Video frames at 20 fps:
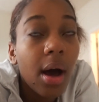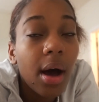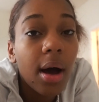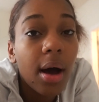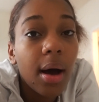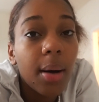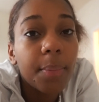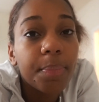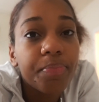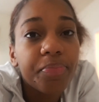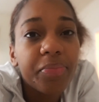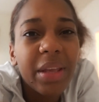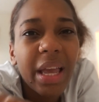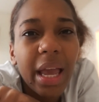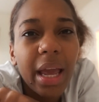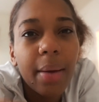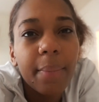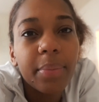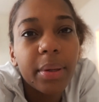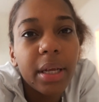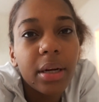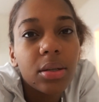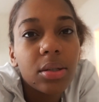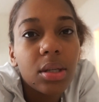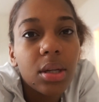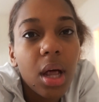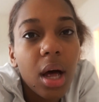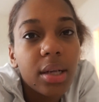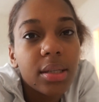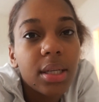And Plato's
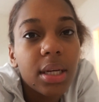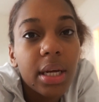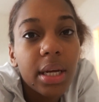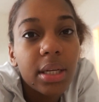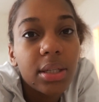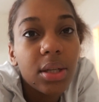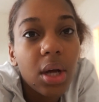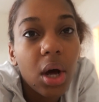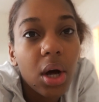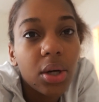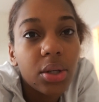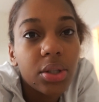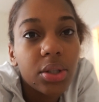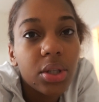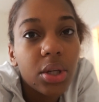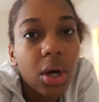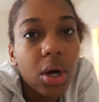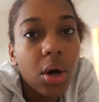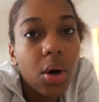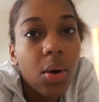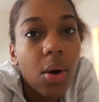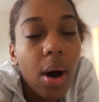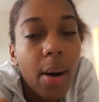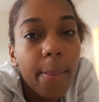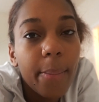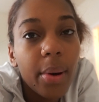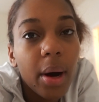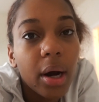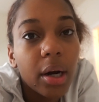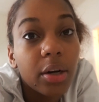Closet is also a
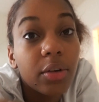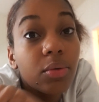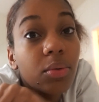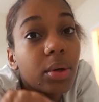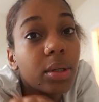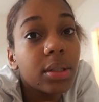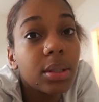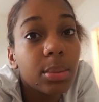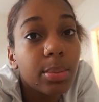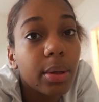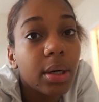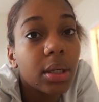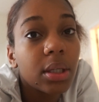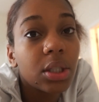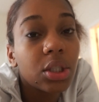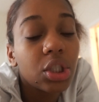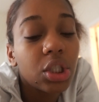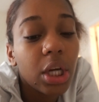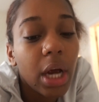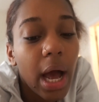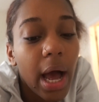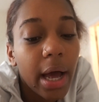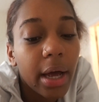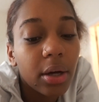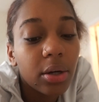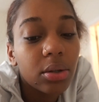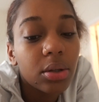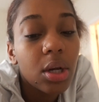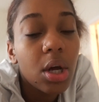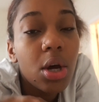part of Once Upon a
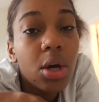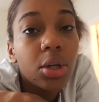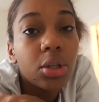Child.